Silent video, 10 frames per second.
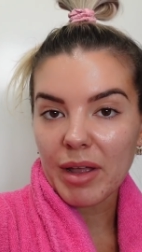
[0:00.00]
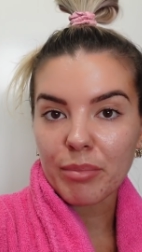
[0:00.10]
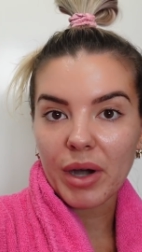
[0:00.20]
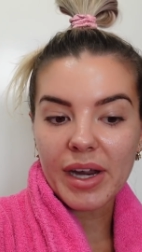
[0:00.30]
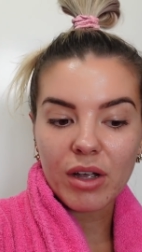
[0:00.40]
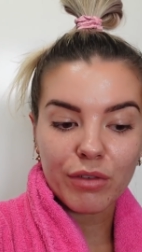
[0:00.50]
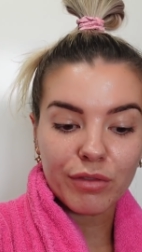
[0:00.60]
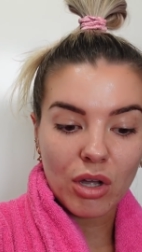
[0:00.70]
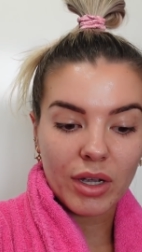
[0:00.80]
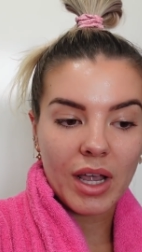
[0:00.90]
my break of
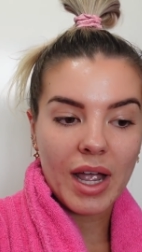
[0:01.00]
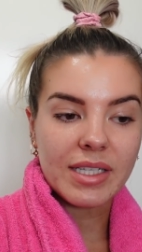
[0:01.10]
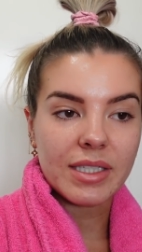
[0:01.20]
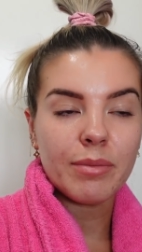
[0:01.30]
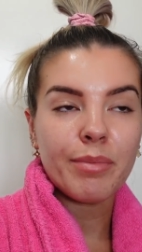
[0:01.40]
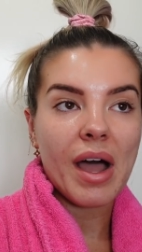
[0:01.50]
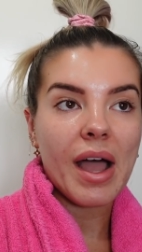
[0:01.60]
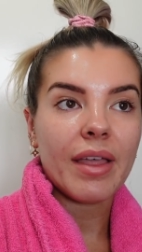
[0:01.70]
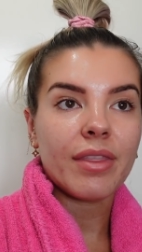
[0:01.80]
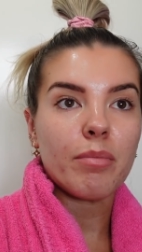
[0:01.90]
vlogging, I did
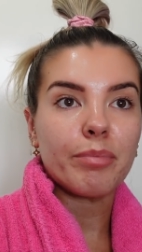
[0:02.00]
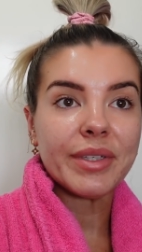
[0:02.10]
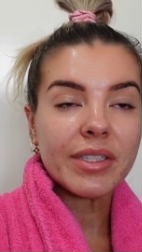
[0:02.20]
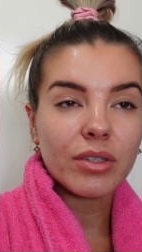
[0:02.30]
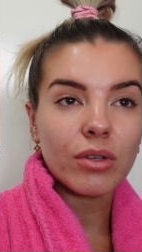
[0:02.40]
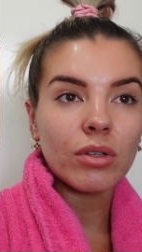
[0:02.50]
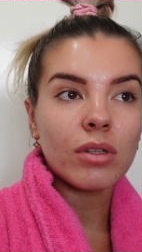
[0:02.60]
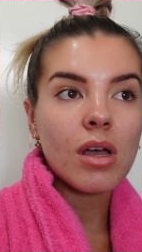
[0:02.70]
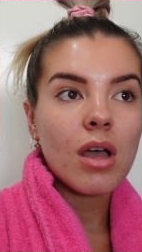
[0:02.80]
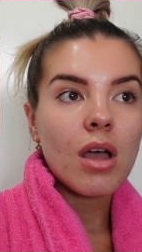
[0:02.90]
buy the
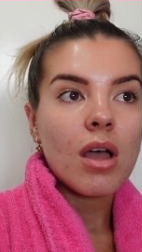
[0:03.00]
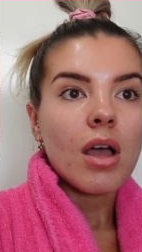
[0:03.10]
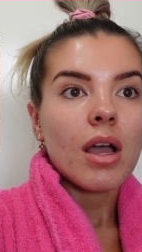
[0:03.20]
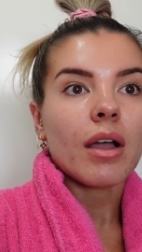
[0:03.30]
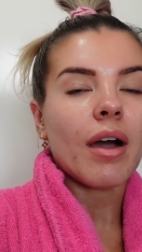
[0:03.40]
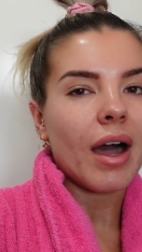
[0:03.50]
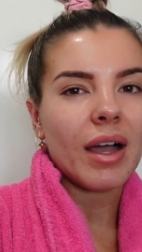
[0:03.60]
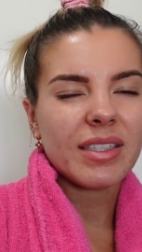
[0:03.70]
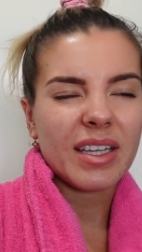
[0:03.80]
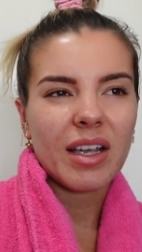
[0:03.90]
Bissell,
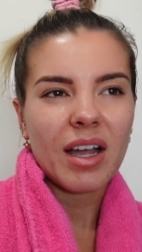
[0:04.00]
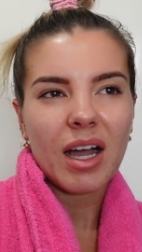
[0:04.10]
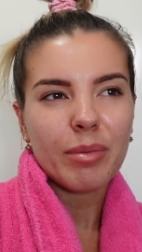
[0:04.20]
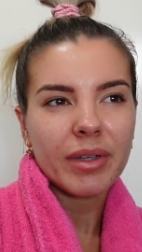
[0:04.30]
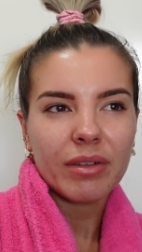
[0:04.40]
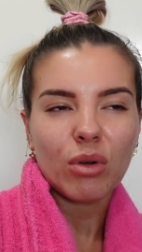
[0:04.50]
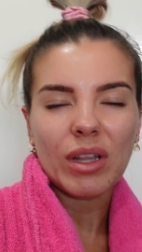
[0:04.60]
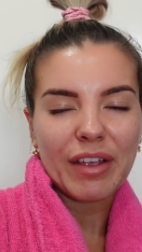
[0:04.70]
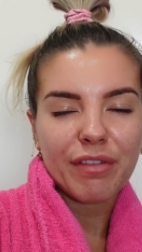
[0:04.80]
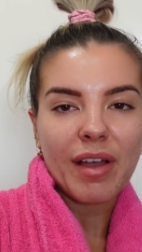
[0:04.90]
it's like a carpet or
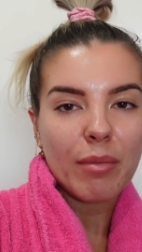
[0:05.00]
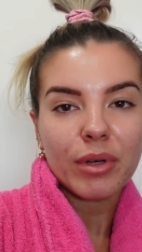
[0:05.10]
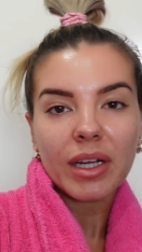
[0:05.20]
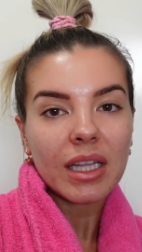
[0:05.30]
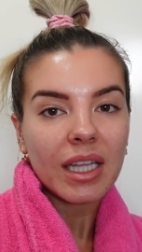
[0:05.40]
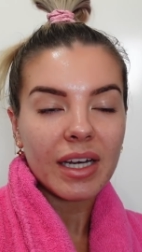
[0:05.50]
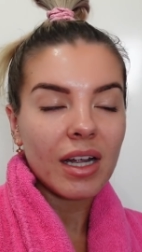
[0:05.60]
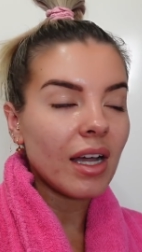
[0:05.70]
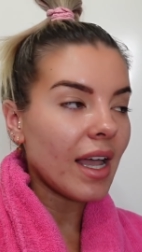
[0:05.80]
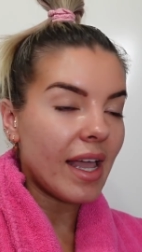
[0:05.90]
like fabric
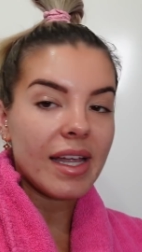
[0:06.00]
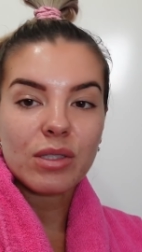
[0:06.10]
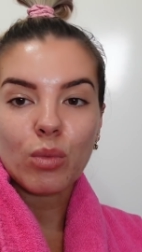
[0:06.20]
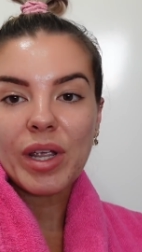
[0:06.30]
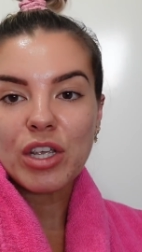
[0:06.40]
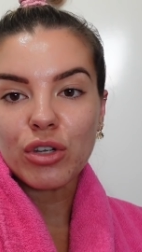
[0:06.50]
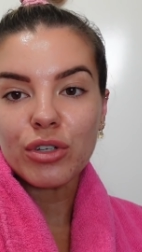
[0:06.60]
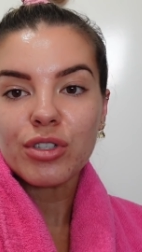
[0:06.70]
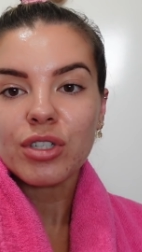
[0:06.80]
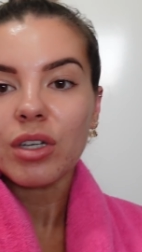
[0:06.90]
cleaner, and we
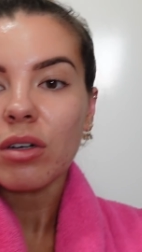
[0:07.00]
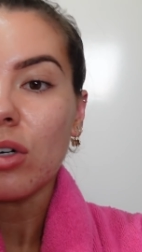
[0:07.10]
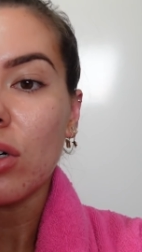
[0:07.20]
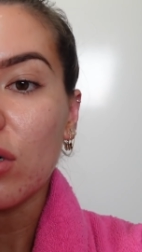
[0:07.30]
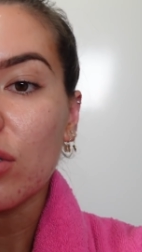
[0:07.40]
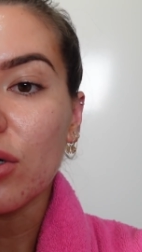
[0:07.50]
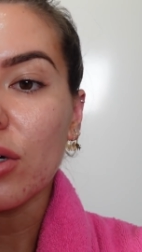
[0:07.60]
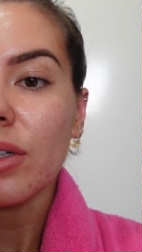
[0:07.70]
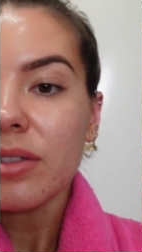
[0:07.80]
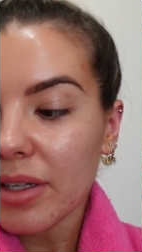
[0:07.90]
used it. Oh
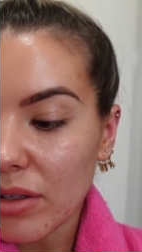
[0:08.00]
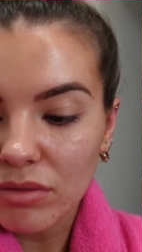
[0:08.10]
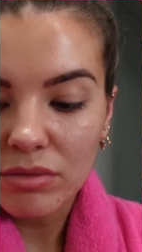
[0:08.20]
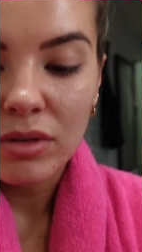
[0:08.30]
no, there's like a